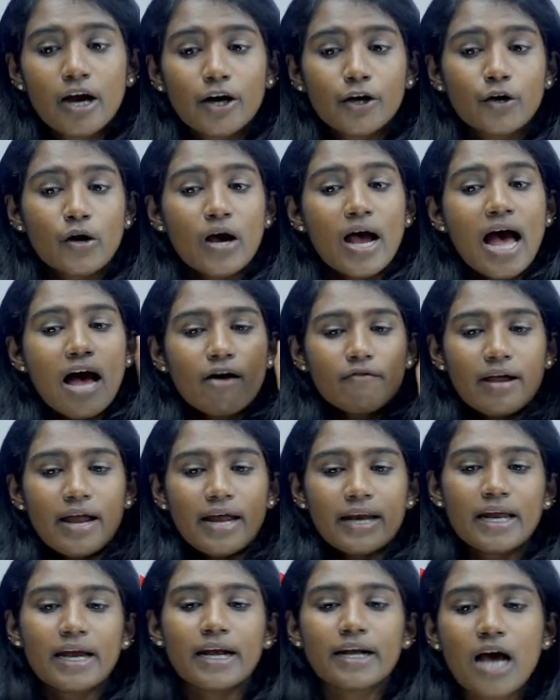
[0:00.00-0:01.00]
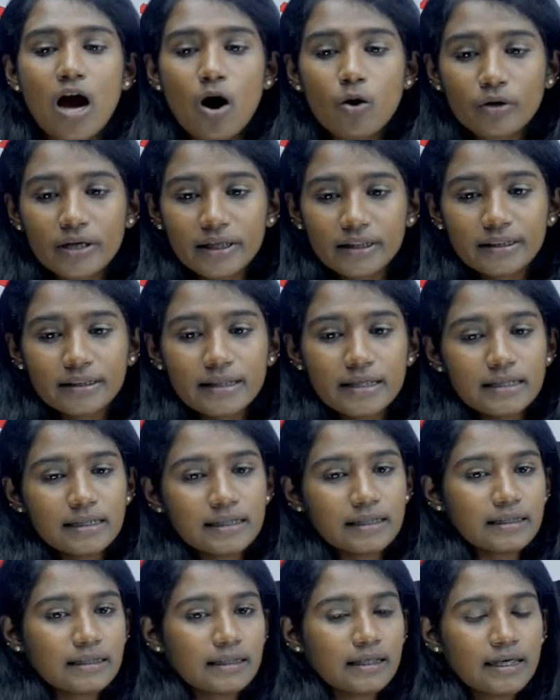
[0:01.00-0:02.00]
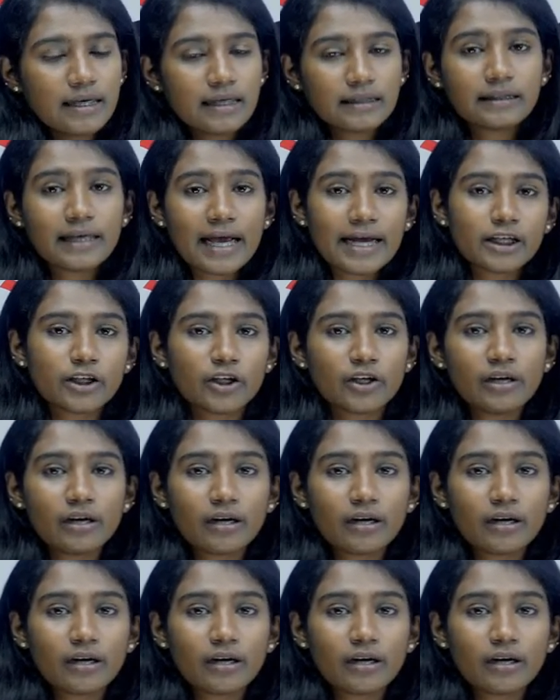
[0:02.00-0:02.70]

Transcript: Do you have any doubt in this session?